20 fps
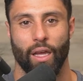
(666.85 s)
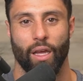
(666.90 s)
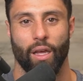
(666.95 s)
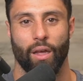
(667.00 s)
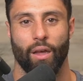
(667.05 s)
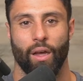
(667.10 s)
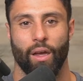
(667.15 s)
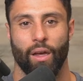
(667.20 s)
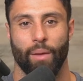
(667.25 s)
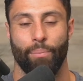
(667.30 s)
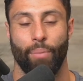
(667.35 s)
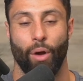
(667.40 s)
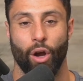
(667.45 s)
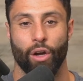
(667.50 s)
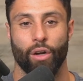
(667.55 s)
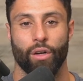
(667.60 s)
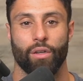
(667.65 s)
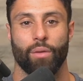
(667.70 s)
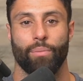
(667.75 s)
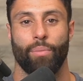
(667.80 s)

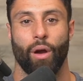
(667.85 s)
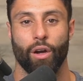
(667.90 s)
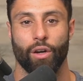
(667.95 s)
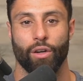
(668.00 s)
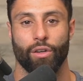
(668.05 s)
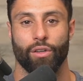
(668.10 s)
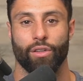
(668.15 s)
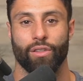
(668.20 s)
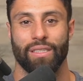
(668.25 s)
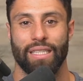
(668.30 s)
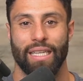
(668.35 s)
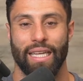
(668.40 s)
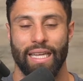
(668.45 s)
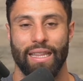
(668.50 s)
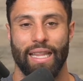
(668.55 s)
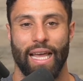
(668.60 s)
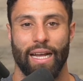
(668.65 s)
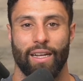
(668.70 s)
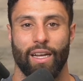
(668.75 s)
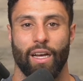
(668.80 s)
partners in
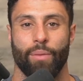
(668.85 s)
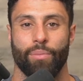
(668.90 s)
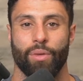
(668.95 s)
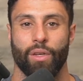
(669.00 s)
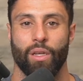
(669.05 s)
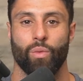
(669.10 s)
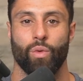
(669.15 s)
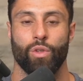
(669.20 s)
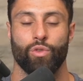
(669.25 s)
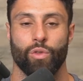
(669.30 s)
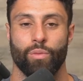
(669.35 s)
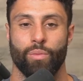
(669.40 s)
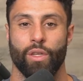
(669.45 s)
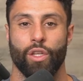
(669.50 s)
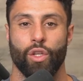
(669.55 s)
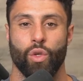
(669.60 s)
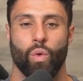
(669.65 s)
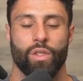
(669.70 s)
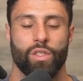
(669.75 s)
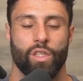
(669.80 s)
that company, which would be
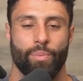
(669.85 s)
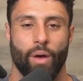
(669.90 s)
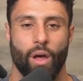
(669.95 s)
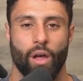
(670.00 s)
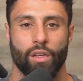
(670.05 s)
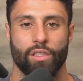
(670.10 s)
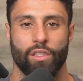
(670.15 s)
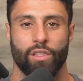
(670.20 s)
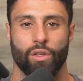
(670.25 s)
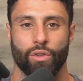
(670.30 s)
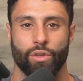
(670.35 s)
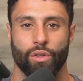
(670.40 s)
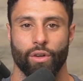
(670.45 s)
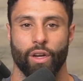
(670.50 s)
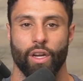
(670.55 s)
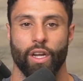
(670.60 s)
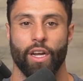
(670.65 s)
you as the policyholder.